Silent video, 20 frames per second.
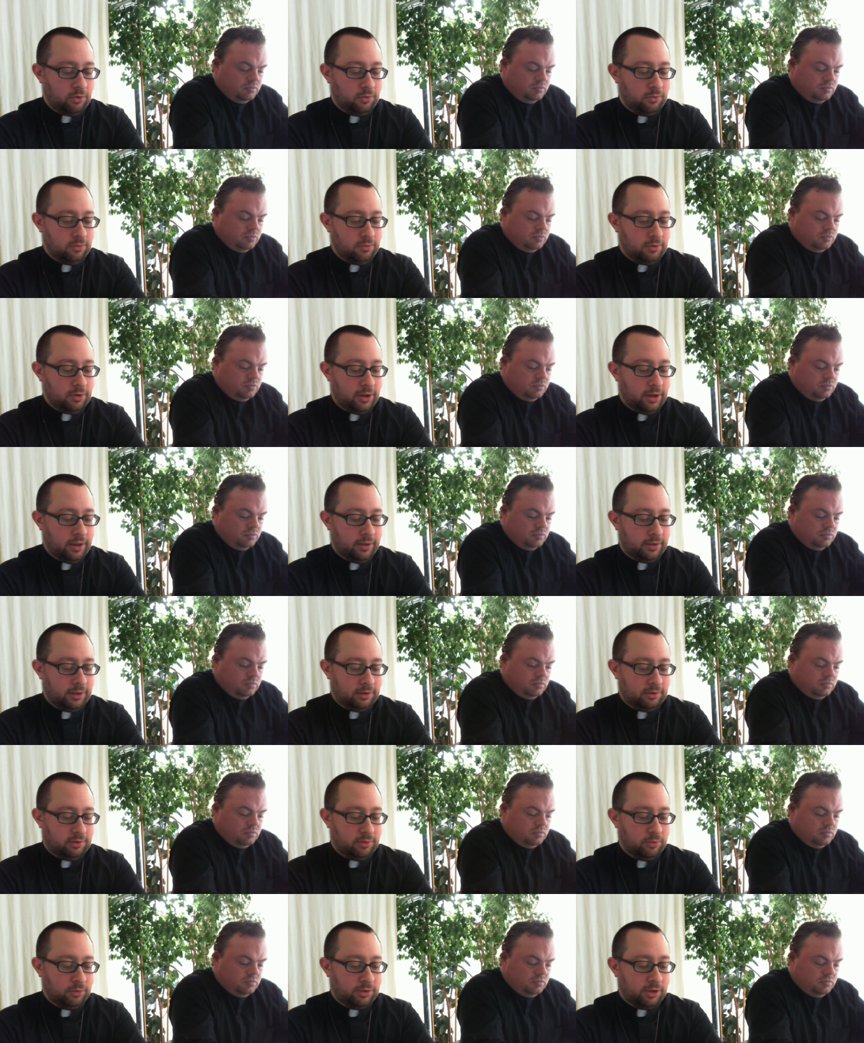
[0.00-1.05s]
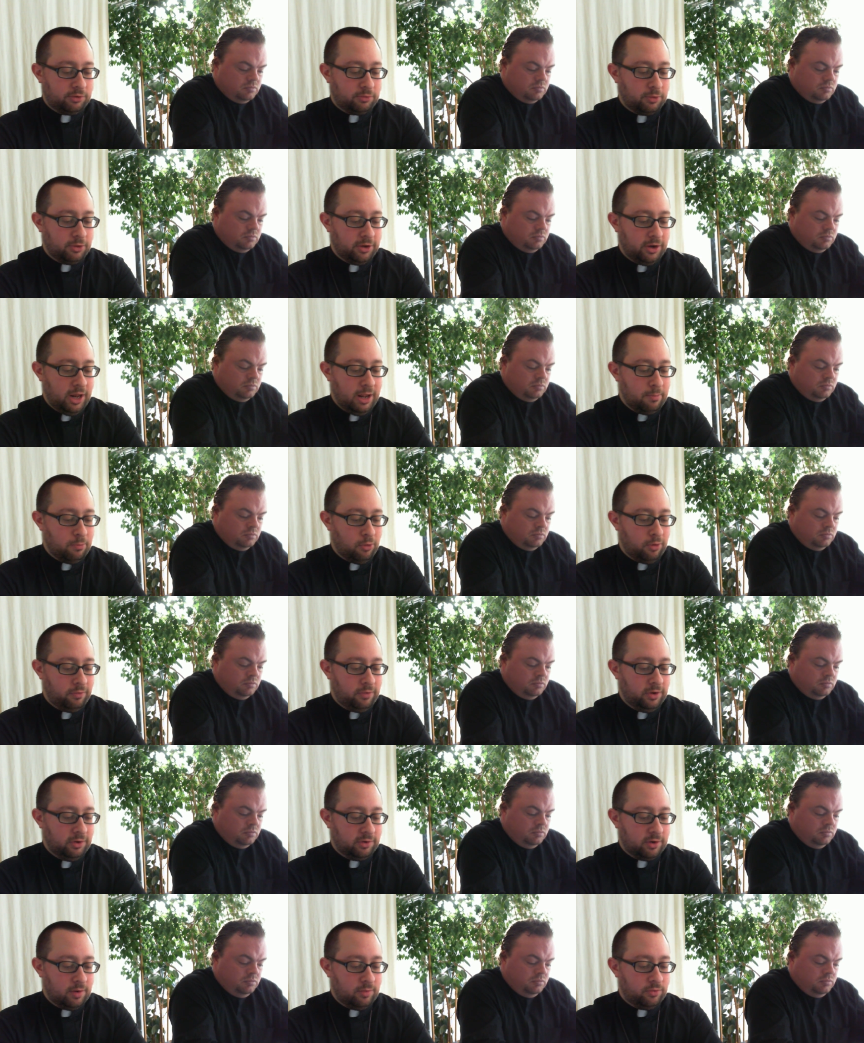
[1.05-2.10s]
Speaker 1: so uh, that's, that's where the name
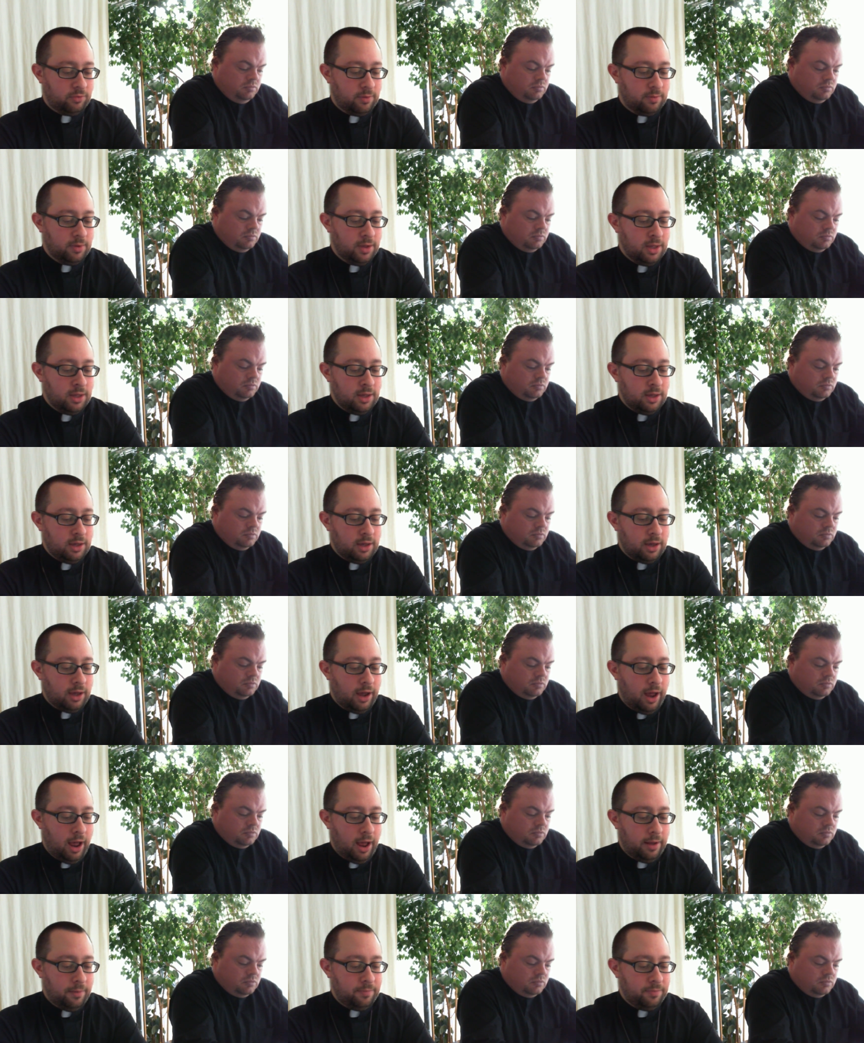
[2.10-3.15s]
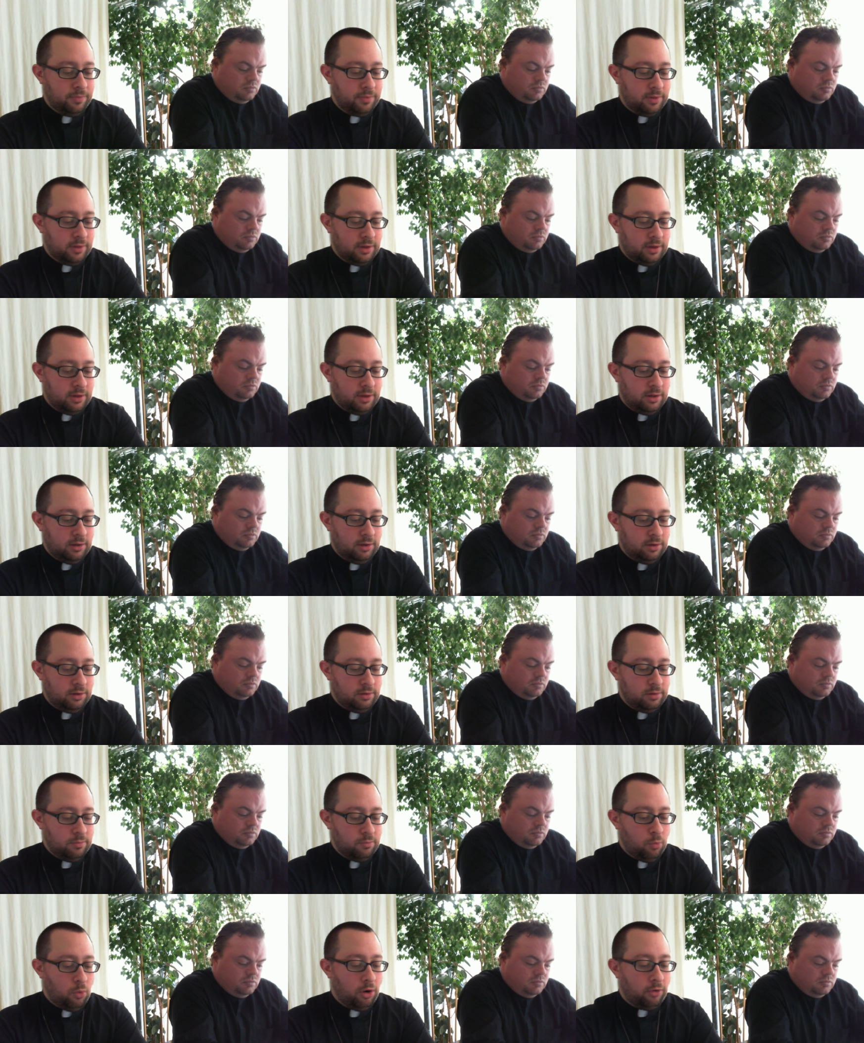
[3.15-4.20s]
Morpheus comes from, um,
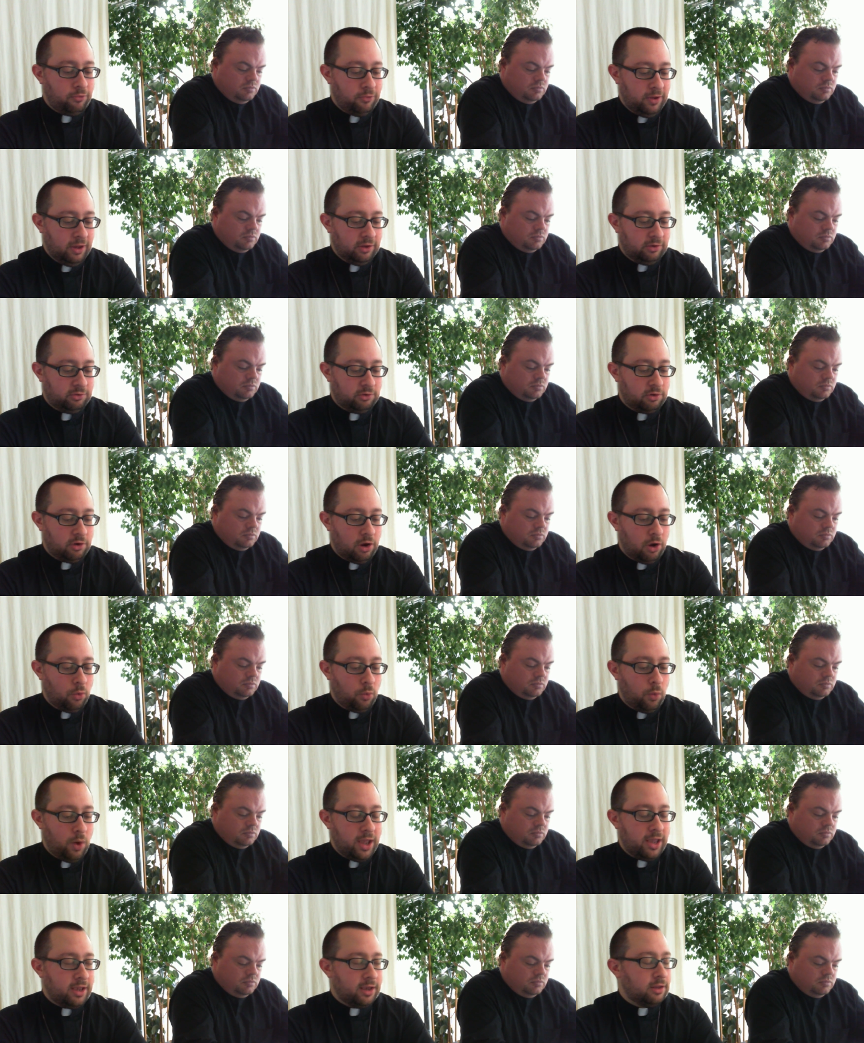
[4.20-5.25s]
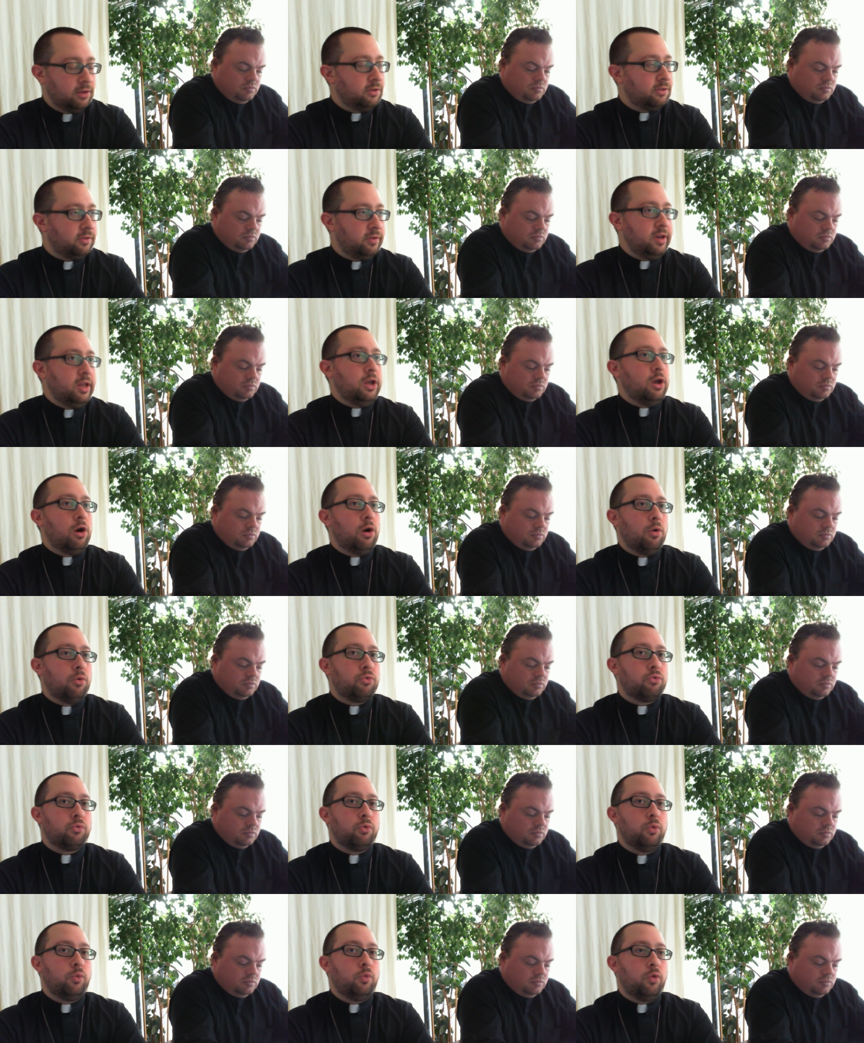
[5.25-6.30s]
Morpheus awakens
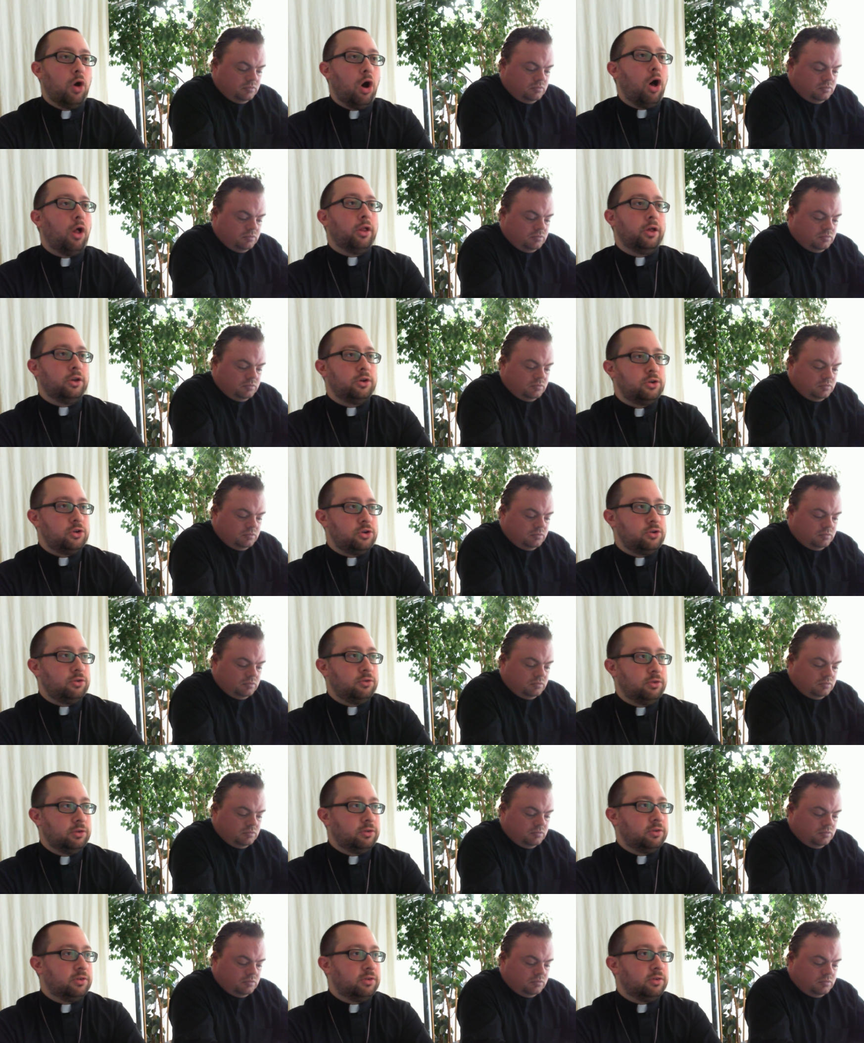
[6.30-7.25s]
Neo through knowledge.